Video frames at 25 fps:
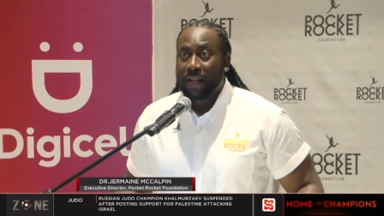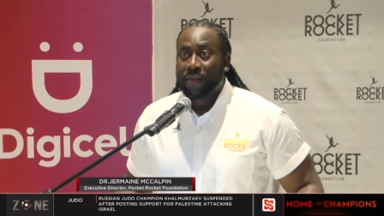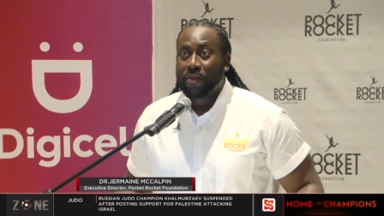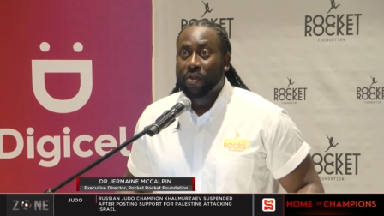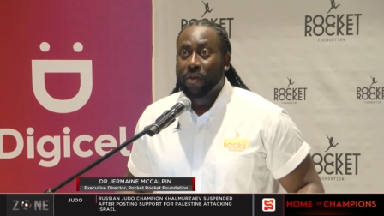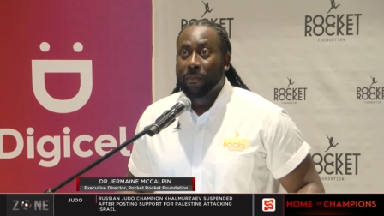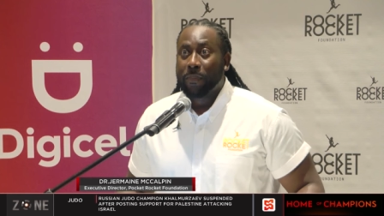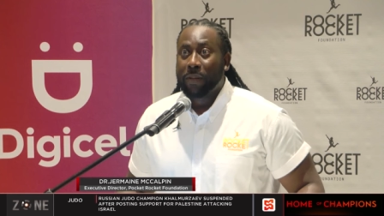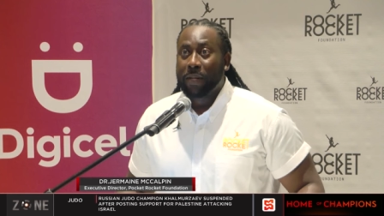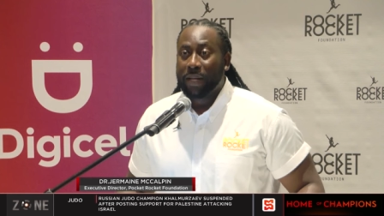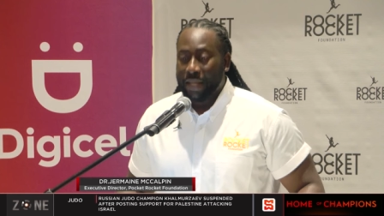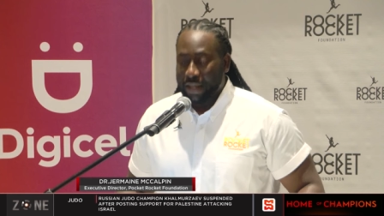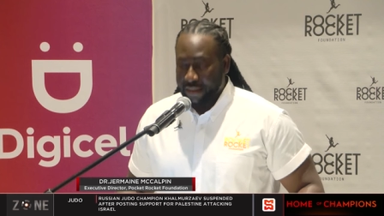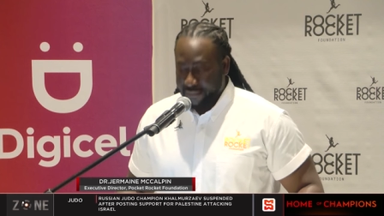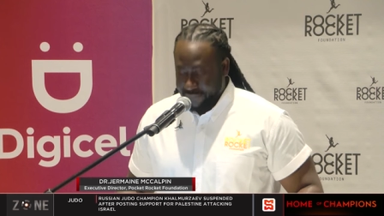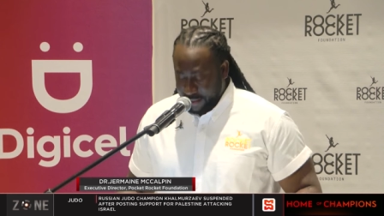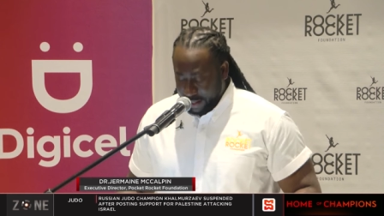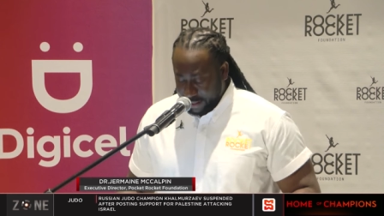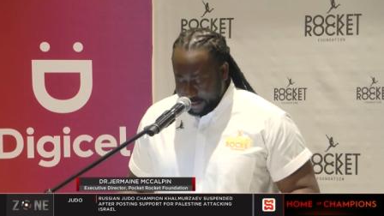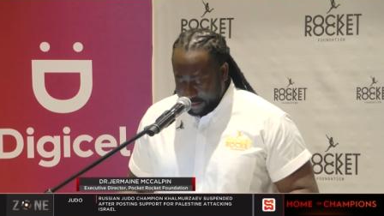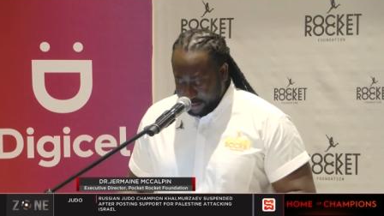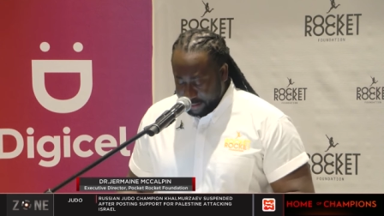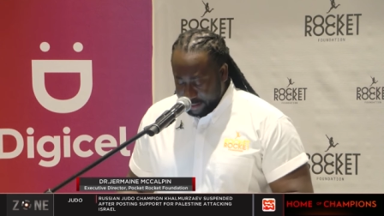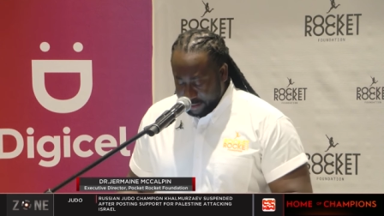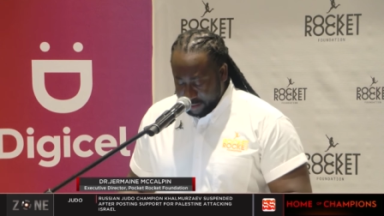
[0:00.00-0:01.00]
and to
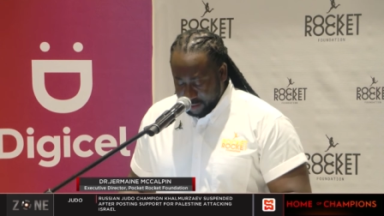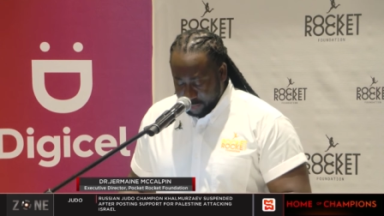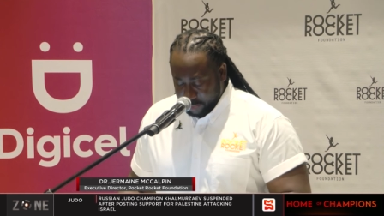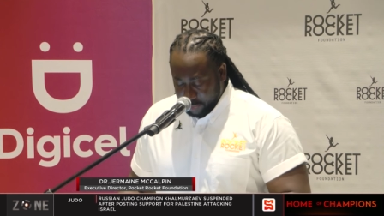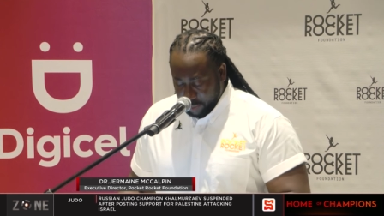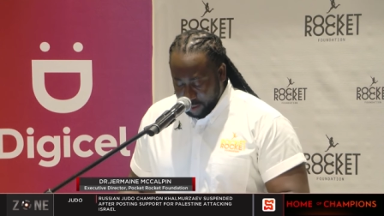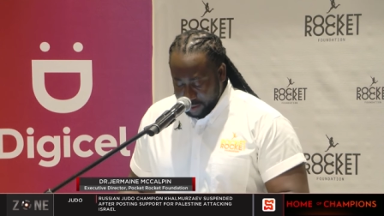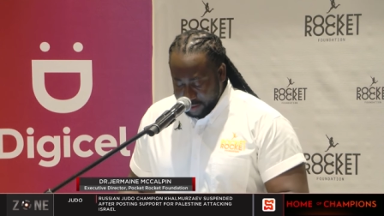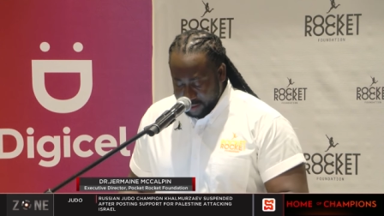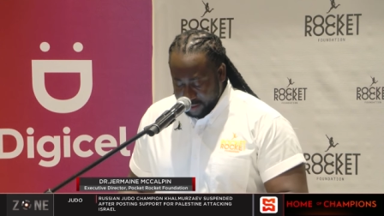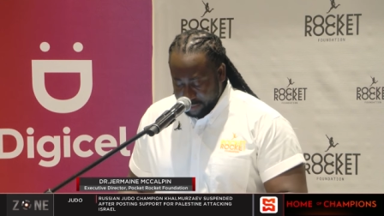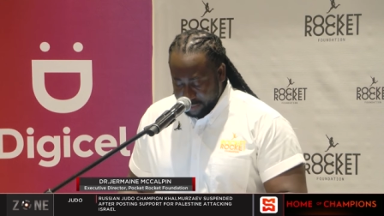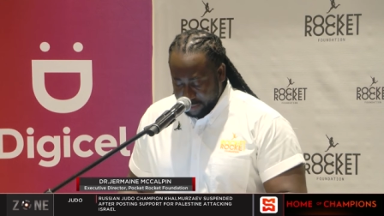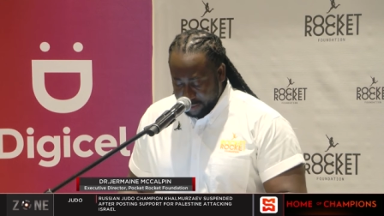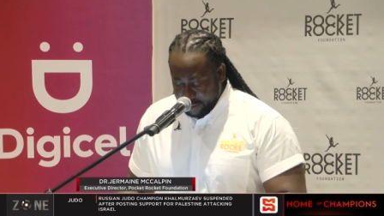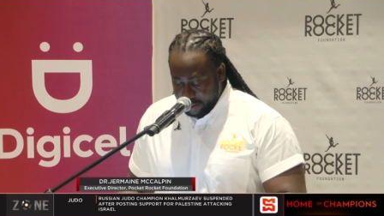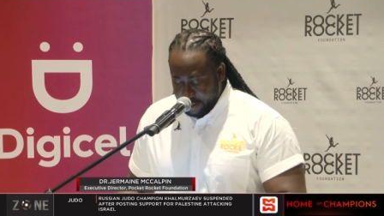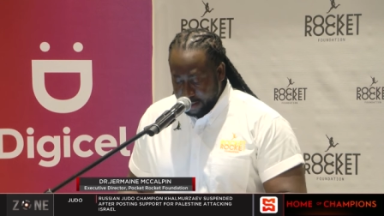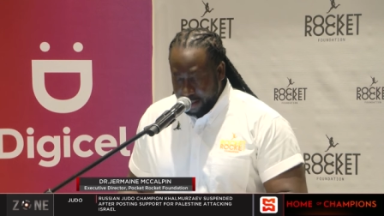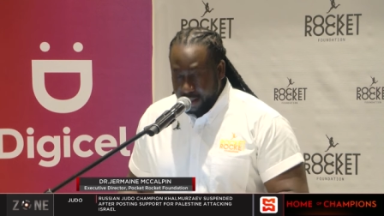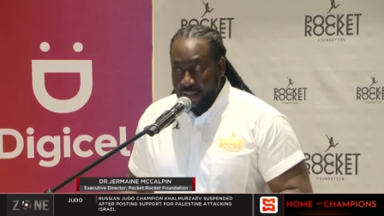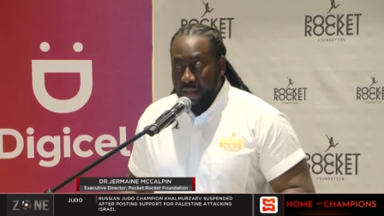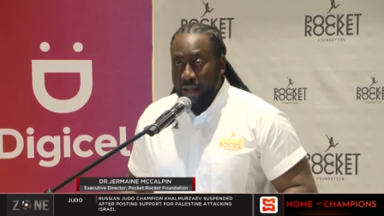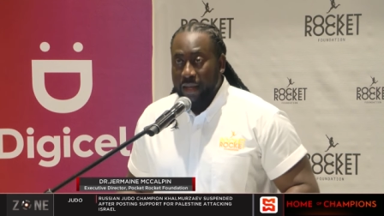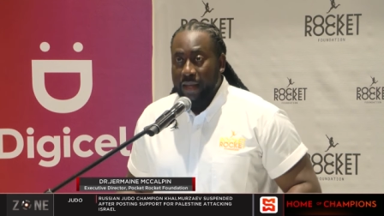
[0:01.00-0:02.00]
believe that it is
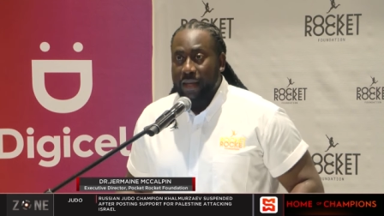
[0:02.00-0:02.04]
possible